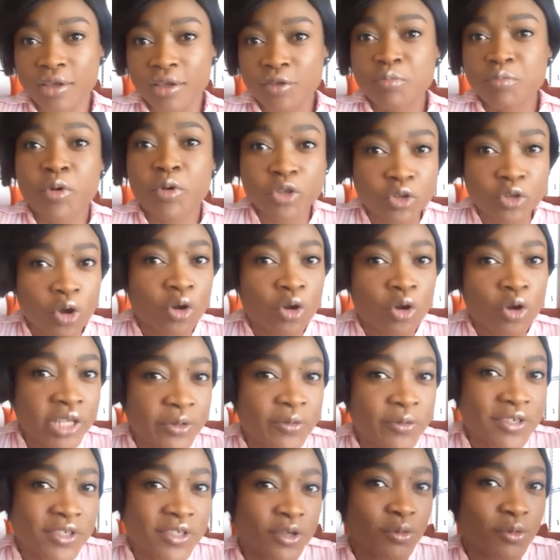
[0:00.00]
But the only
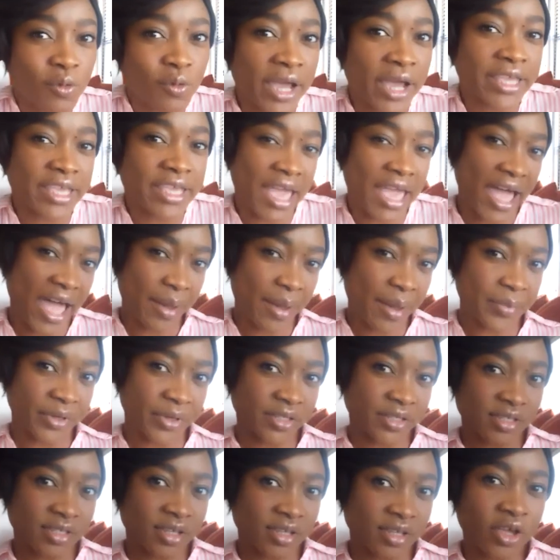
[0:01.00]
reason why it
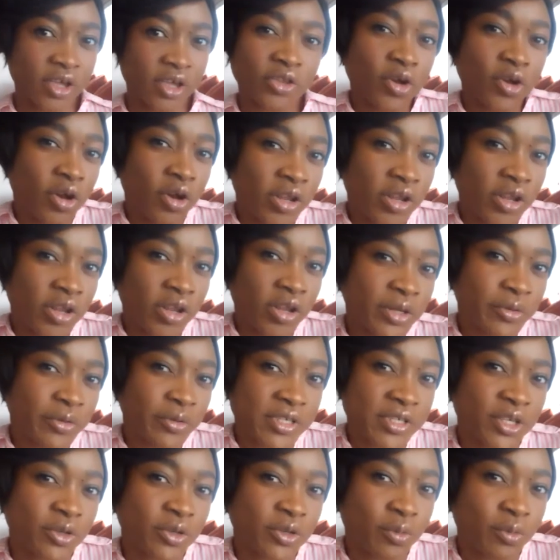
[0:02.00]
happened, the only
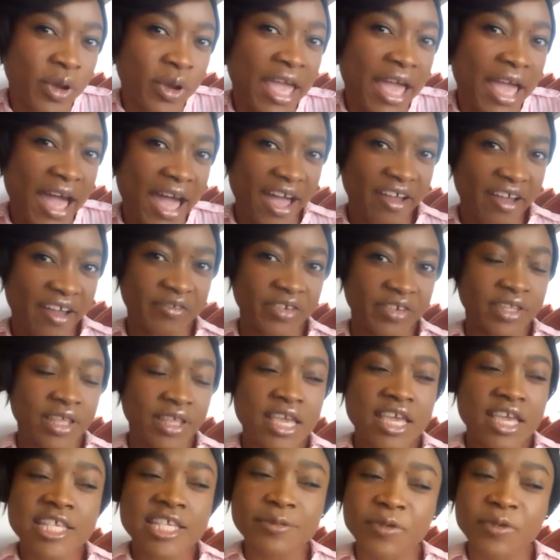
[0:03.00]
reason why I have it
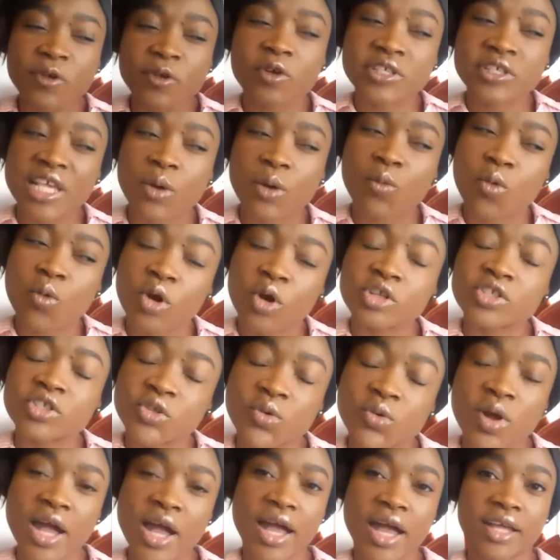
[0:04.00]
is because I worked so
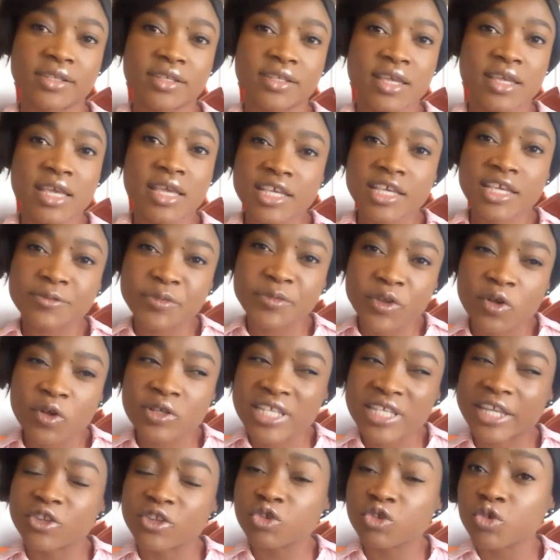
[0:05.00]
hard. It's because I
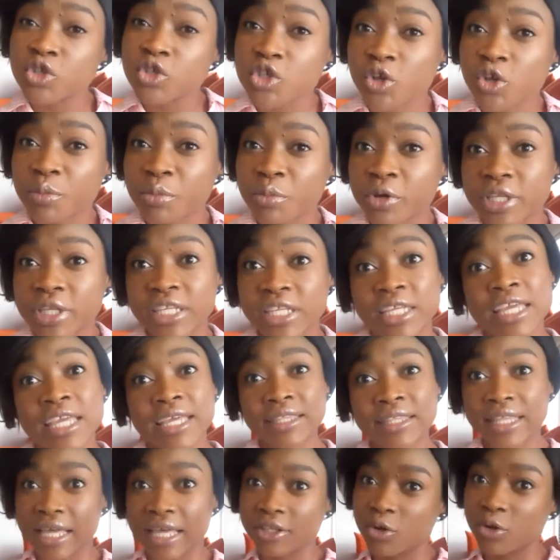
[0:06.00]
knew somebody
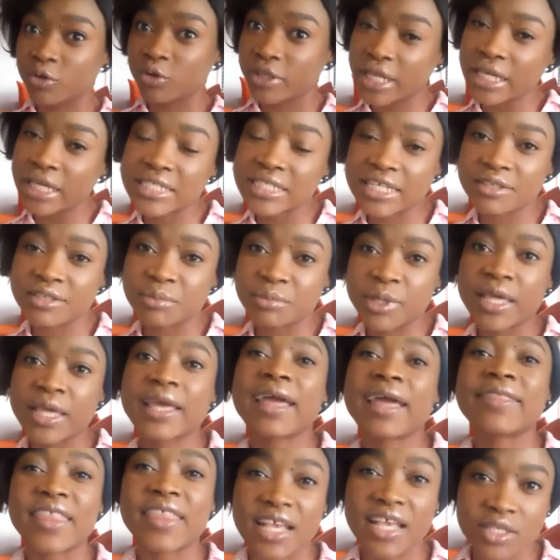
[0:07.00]
that connected me, and
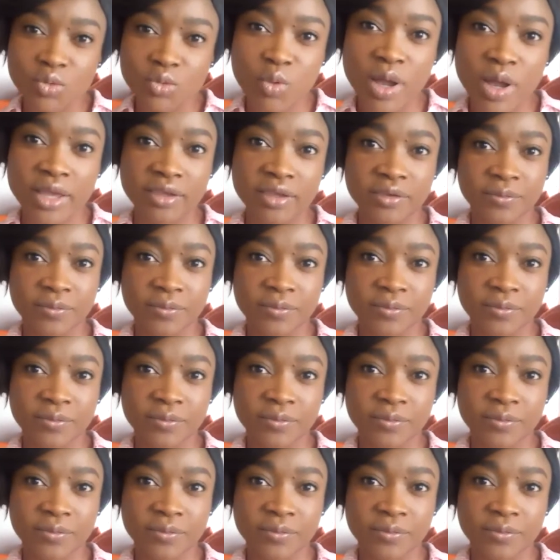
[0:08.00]
that's why.